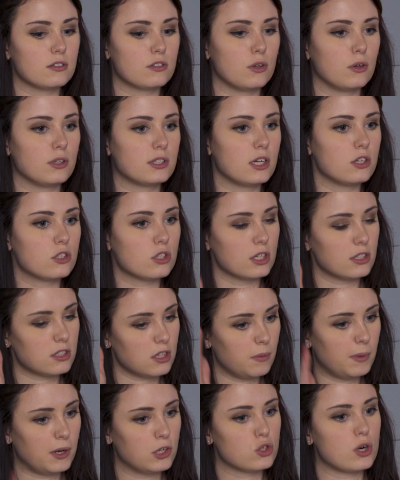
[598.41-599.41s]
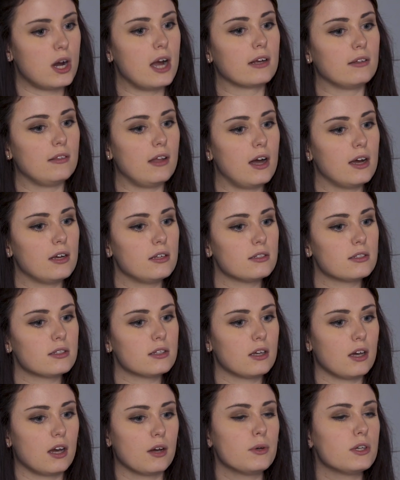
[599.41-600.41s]
So essentially, it's all about drawing
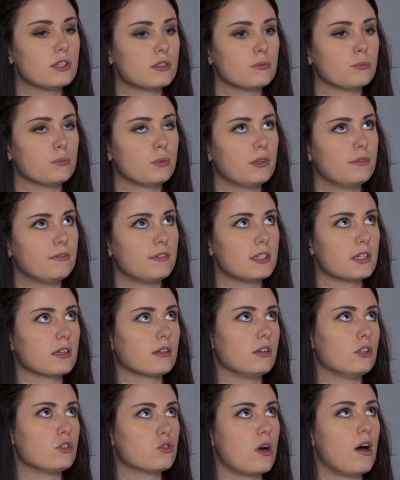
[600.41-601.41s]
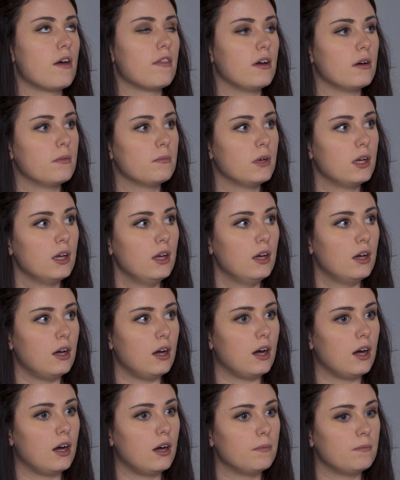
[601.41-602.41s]
lines. I always would physically draw them
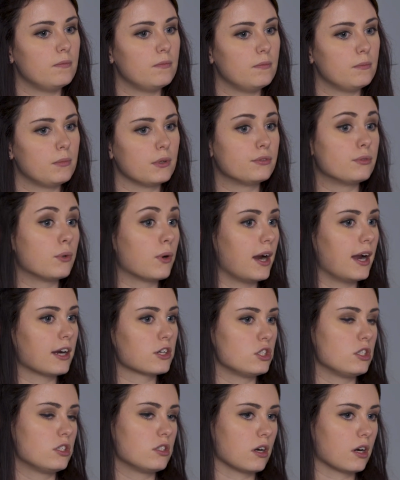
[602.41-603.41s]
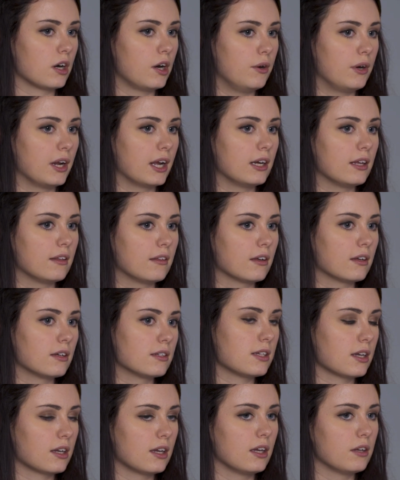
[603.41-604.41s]
um, before I actually start coding anything
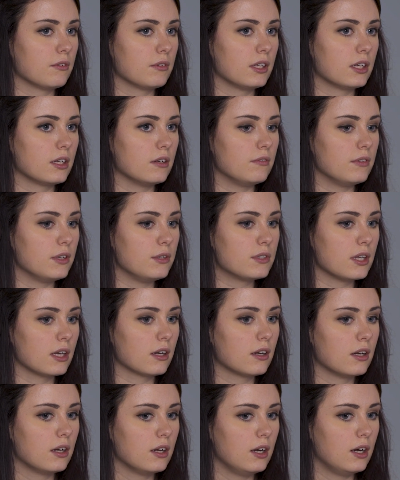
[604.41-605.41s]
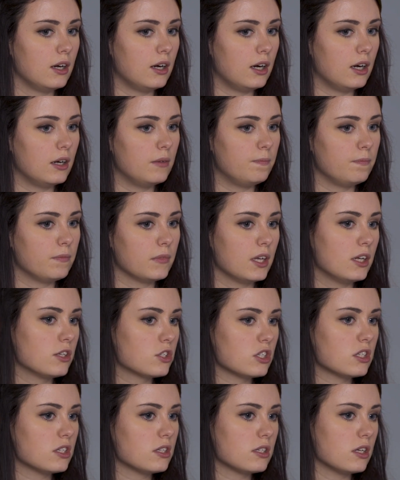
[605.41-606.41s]
that can get really confusing. Um,
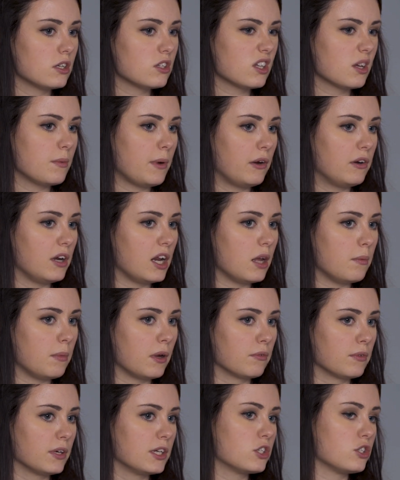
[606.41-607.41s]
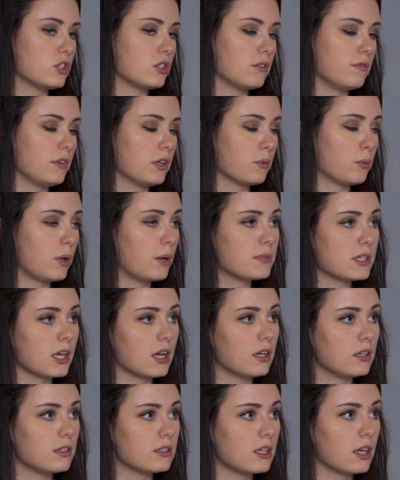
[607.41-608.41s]
it's just essentially about naming regions of your
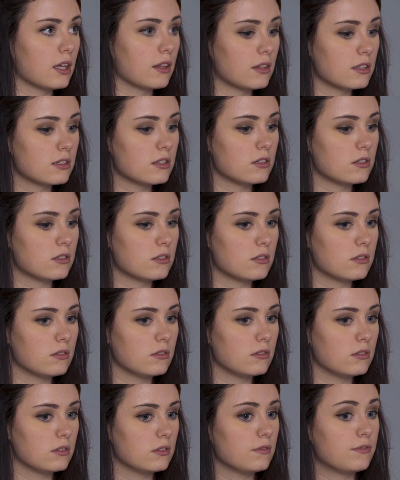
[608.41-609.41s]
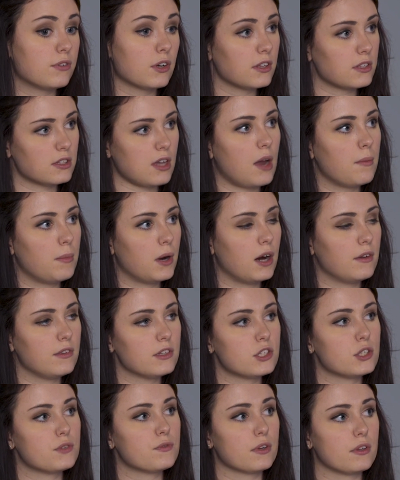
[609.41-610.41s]
website and saying, this is for the sidebar,
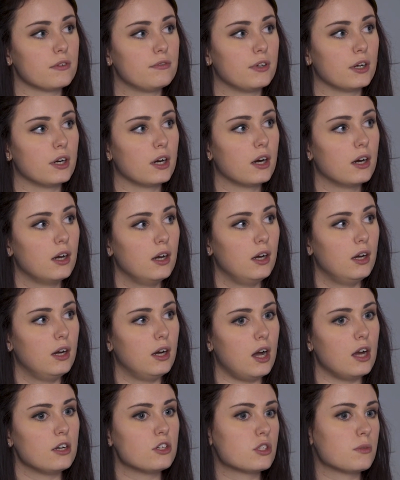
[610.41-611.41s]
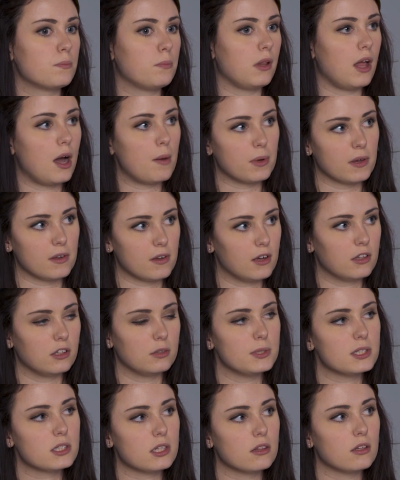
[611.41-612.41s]
this is for the footer, and mm -hmm. just mm-hmm. plopping
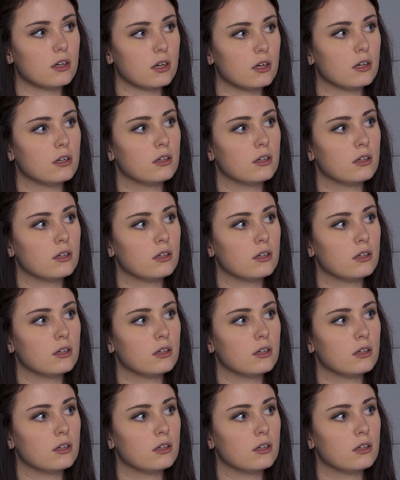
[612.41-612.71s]
elements in there.